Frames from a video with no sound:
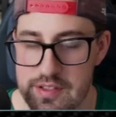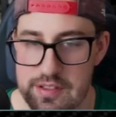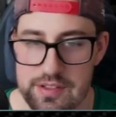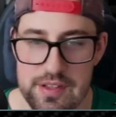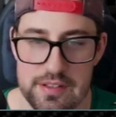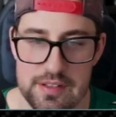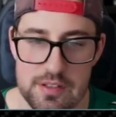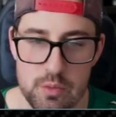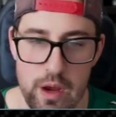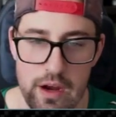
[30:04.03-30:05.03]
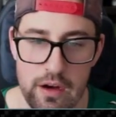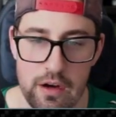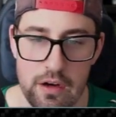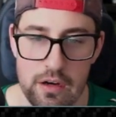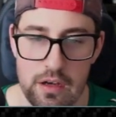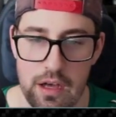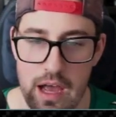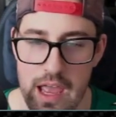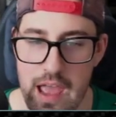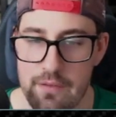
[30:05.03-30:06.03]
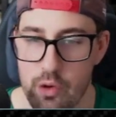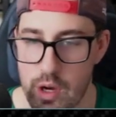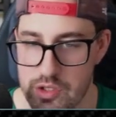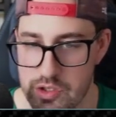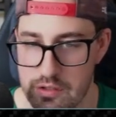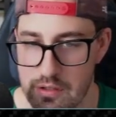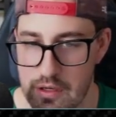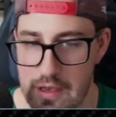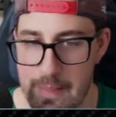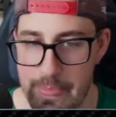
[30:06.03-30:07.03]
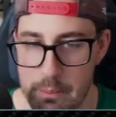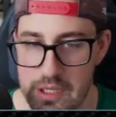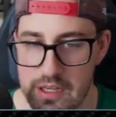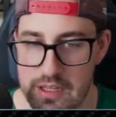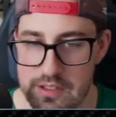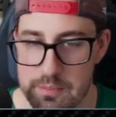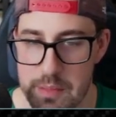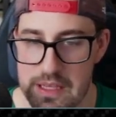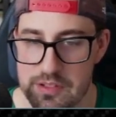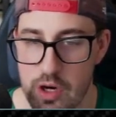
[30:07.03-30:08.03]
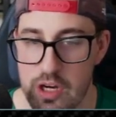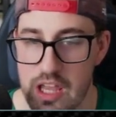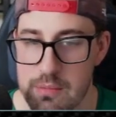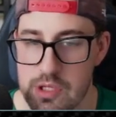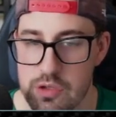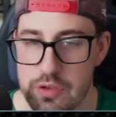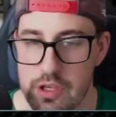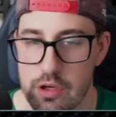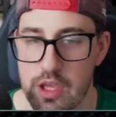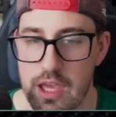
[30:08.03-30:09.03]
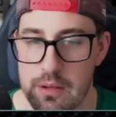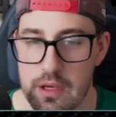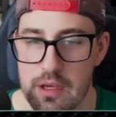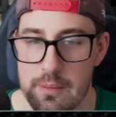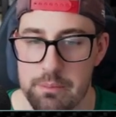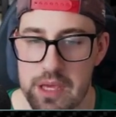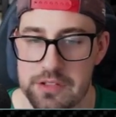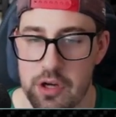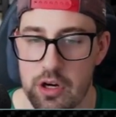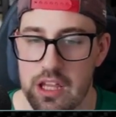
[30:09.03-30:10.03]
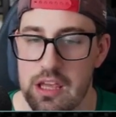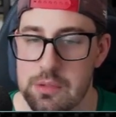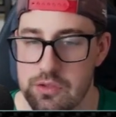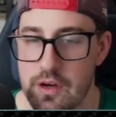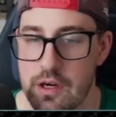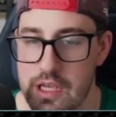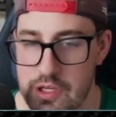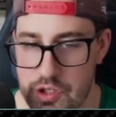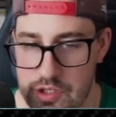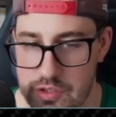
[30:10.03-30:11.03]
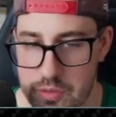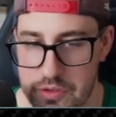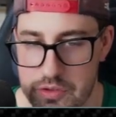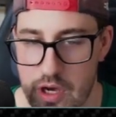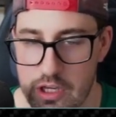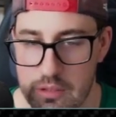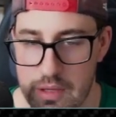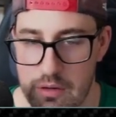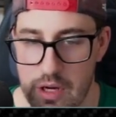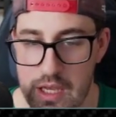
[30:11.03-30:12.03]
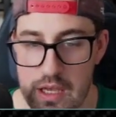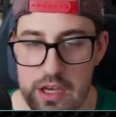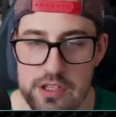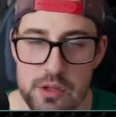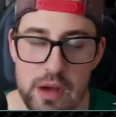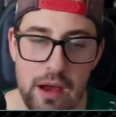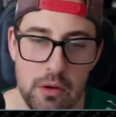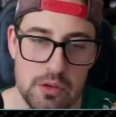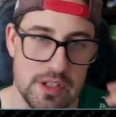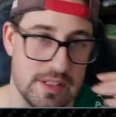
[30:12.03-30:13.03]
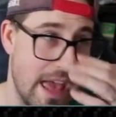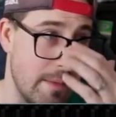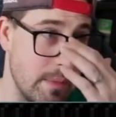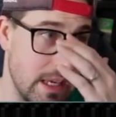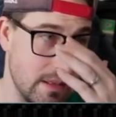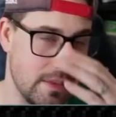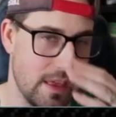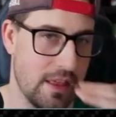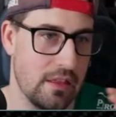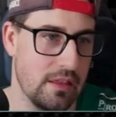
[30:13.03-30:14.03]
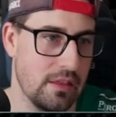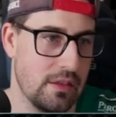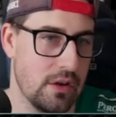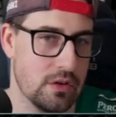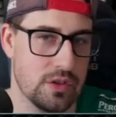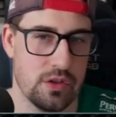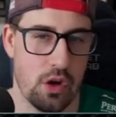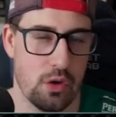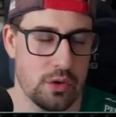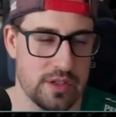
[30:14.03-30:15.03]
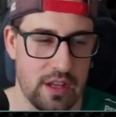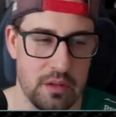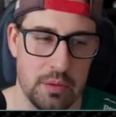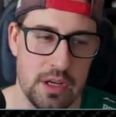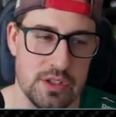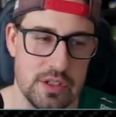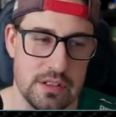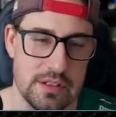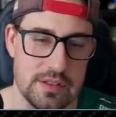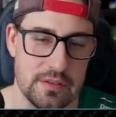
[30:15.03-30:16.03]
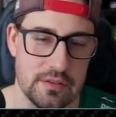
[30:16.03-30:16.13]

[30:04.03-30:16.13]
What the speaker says: is where I have a question, because base card image, you think, okay, base card image variation is what they're talking about, right? So now, does that mean that there's no celebrations?